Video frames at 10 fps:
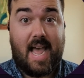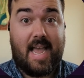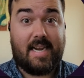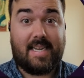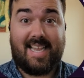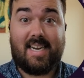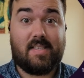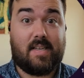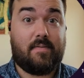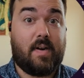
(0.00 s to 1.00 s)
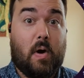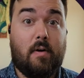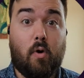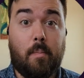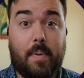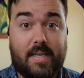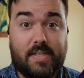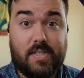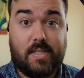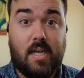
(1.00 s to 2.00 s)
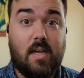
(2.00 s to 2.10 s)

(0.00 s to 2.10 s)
and it is a very robust